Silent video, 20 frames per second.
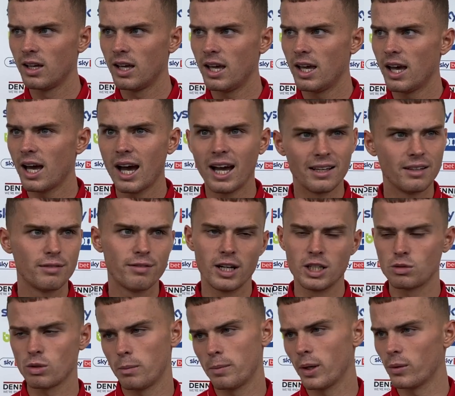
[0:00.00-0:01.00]
Yeah, the
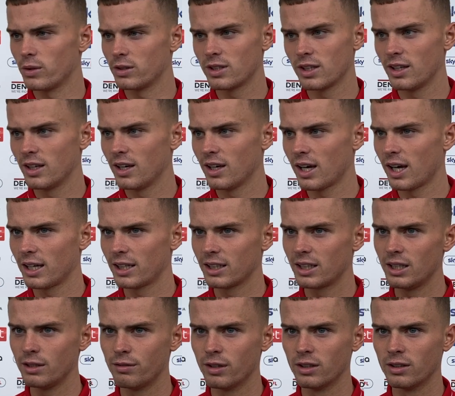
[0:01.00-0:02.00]
fans were brilliant today. I
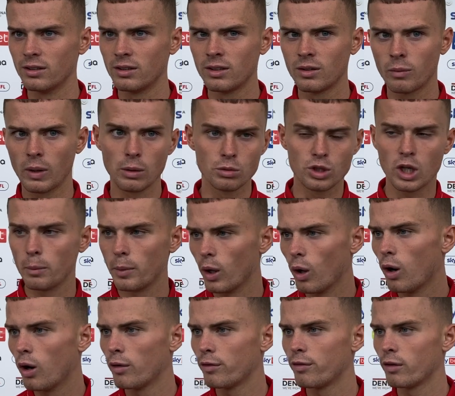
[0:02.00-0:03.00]
think even when I was coming
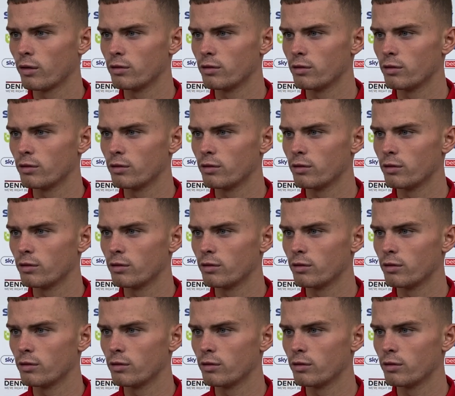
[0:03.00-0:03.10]
off,